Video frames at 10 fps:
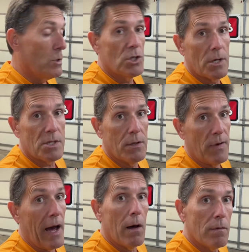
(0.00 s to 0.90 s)
adjust the
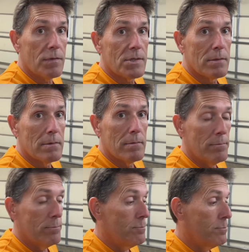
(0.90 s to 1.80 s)
valves
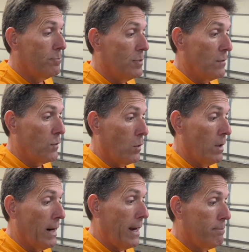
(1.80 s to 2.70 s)

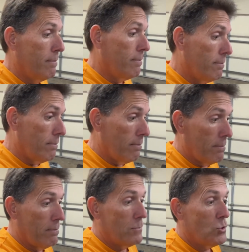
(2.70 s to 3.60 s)
before I
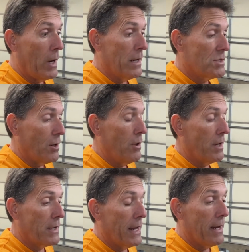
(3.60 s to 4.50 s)
try to start it
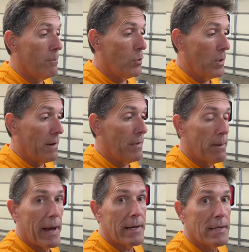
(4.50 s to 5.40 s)
again and put everything
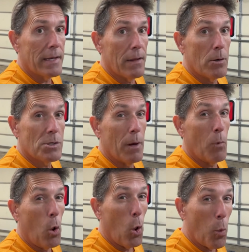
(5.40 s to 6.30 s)
back together. So I'm
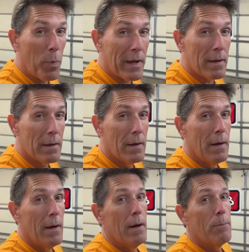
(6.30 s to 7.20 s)
hoping
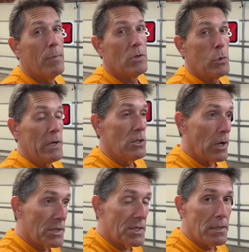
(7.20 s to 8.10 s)
between
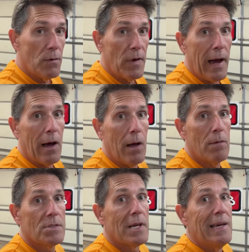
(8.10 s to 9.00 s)
adjusting the
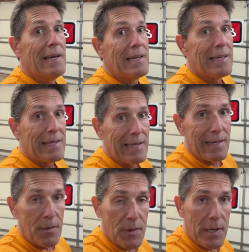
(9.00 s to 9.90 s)
valves,
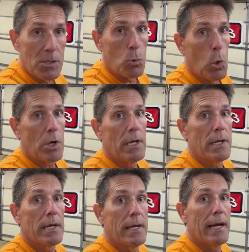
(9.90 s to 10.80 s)
getting things working
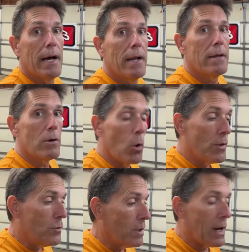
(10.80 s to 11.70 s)
again, going
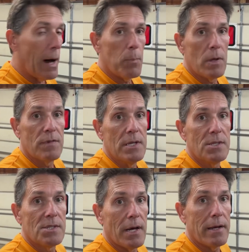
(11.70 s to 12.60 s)
through a couple of heat
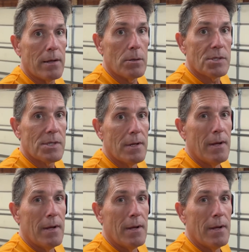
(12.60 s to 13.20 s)
cycles,